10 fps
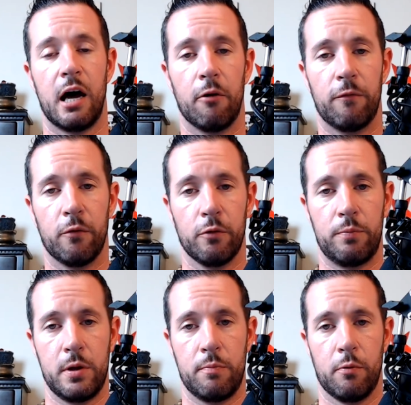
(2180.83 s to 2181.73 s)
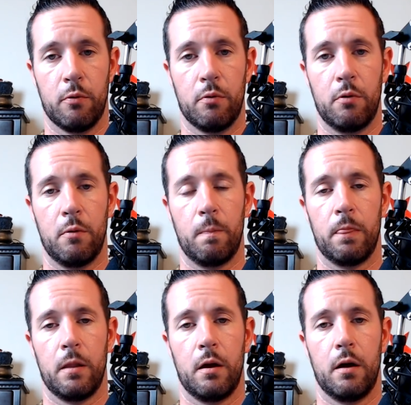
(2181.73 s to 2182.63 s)
helpful to people,
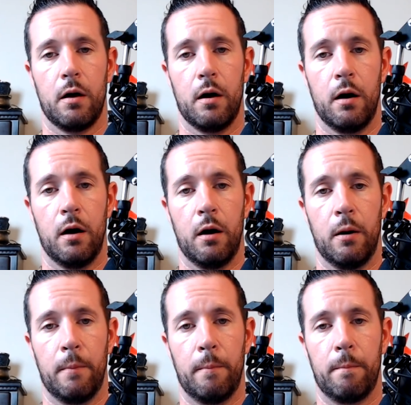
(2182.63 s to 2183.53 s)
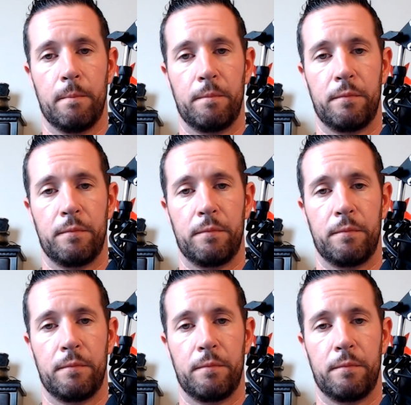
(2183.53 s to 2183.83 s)
because